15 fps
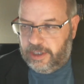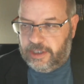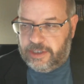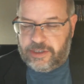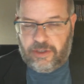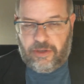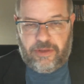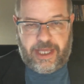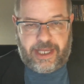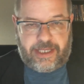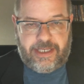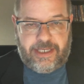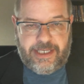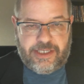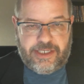So that
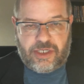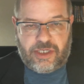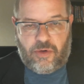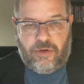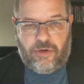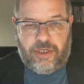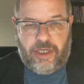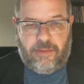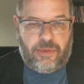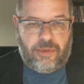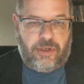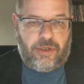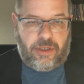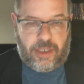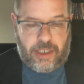key score
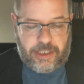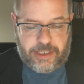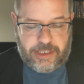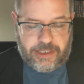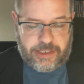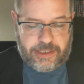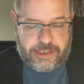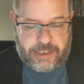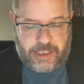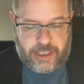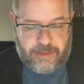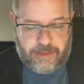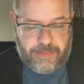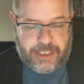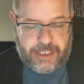number is
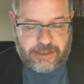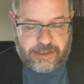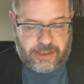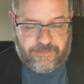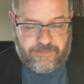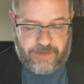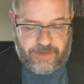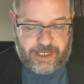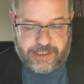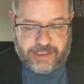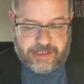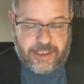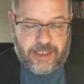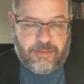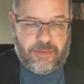based on
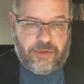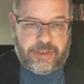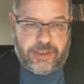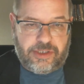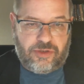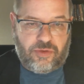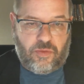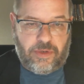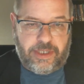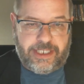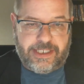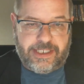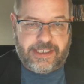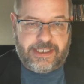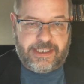Vegas number is
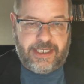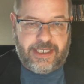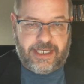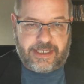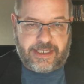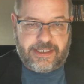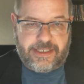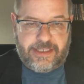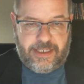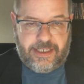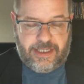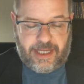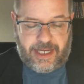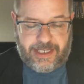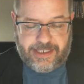
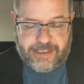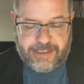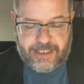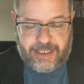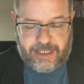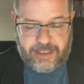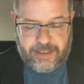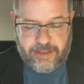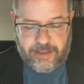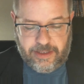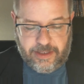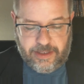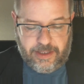26-19.